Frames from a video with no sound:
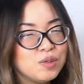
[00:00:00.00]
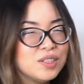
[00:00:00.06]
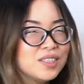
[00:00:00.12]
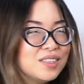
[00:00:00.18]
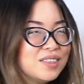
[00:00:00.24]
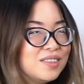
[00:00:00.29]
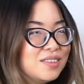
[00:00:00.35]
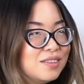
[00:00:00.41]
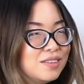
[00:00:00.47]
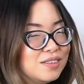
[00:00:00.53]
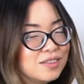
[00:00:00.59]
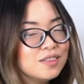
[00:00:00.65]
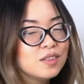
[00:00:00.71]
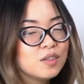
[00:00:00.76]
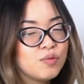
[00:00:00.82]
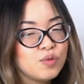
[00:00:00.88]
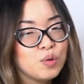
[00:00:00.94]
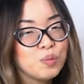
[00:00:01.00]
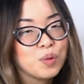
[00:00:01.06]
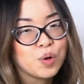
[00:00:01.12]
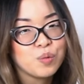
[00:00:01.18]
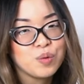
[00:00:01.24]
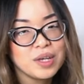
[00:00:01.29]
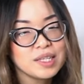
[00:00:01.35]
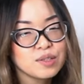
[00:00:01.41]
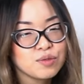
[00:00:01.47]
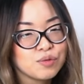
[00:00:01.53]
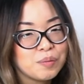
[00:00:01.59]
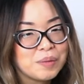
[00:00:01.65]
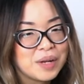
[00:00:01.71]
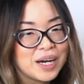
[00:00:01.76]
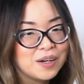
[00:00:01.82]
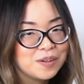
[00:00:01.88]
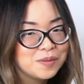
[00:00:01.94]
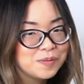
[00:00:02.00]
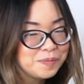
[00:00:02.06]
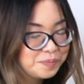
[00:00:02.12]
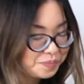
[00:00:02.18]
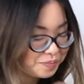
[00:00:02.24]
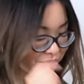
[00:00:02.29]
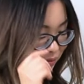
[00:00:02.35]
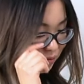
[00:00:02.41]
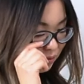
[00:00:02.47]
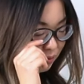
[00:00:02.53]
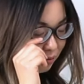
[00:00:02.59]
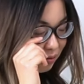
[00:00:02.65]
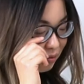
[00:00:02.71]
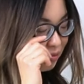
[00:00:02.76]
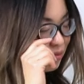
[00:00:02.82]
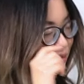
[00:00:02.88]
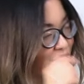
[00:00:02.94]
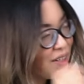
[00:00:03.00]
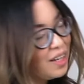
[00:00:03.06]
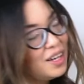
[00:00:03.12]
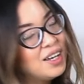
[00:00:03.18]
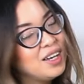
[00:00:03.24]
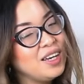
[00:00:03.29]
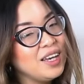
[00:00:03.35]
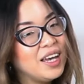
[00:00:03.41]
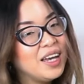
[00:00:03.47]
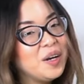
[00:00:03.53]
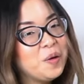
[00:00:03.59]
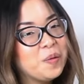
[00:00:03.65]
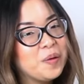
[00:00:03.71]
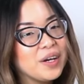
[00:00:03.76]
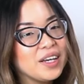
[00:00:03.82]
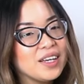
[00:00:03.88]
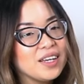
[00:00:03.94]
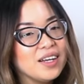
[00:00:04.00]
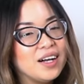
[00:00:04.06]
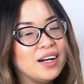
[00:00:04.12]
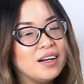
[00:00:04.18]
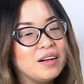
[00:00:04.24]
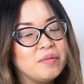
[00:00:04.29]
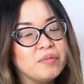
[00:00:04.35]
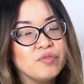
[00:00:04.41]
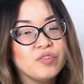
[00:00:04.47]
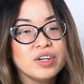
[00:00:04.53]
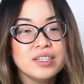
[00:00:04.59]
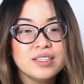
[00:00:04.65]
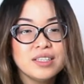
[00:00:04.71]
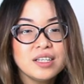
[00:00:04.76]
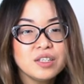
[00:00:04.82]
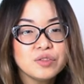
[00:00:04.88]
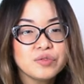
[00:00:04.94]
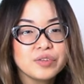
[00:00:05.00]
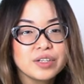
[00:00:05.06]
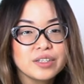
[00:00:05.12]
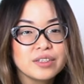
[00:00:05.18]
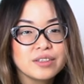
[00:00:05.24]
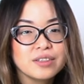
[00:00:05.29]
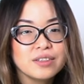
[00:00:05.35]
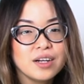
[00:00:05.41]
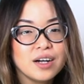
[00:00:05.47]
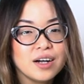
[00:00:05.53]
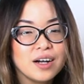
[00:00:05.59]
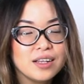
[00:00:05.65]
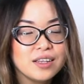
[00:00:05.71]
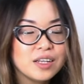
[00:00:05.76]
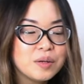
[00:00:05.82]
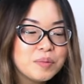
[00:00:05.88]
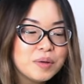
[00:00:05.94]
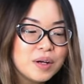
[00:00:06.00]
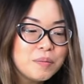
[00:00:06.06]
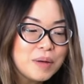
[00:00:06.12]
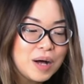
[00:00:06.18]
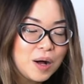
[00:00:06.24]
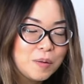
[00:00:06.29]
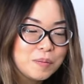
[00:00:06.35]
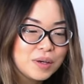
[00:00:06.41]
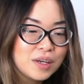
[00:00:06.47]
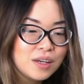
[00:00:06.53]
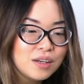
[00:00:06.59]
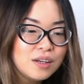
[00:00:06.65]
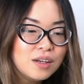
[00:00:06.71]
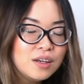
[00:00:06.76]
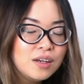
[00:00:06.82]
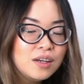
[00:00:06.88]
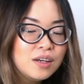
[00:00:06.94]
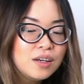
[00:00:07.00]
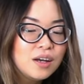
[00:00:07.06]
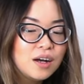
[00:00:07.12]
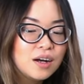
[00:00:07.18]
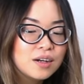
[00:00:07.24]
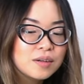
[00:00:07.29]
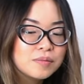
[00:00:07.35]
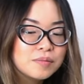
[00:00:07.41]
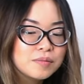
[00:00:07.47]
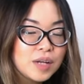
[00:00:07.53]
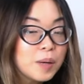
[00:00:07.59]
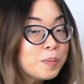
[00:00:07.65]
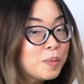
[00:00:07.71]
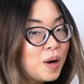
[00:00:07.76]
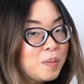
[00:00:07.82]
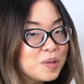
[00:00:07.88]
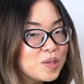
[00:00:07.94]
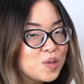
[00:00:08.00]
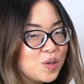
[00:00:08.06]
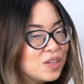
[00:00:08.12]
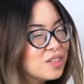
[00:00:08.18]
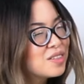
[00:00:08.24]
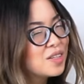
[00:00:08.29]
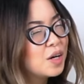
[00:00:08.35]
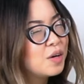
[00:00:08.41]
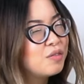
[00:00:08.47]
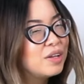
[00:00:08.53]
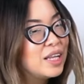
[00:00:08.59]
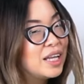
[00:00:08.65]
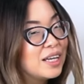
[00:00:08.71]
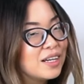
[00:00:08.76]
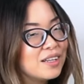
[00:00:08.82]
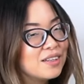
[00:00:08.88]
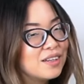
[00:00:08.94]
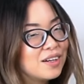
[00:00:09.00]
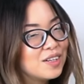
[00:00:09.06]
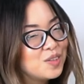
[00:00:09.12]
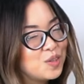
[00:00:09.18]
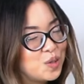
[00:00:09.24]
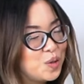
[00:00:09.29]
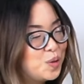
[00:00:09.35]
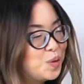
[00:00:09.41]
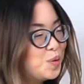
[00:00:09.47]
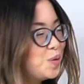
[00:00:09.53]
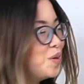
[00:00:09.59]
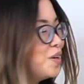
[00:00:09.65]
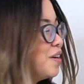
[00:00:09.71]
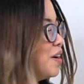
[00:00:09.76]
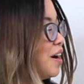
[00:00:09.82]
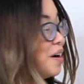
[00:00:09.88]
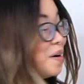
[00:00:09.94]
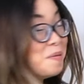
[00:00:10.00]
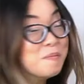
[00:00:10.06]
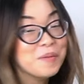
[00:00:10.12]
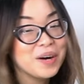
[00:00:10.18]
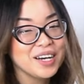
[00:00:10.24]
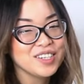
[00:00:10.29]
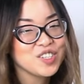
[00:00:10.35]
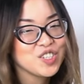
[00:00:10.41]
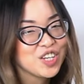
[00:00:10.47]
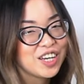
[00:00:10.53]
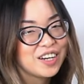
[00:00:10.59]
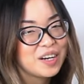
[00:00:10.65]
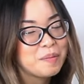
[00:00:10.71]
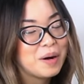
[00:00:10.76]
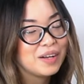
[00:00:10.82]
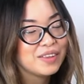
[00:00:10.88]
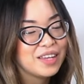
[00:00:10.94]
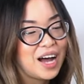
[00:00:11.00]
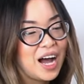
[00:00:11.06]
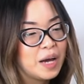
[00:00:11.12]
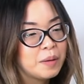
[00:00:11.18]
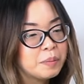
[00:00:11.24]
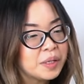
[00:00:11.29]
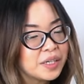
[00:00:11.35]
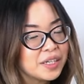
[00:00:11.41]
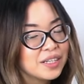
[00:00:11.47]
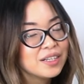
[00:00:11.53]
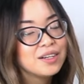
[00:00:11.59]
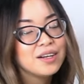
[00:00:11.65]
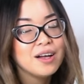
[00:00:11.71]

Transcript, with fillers: which is just a few more weeks from now. Anyway, um, first things first, uh, a little bit about me. Um, I promise you it's related to uh, my share about the HiMirror.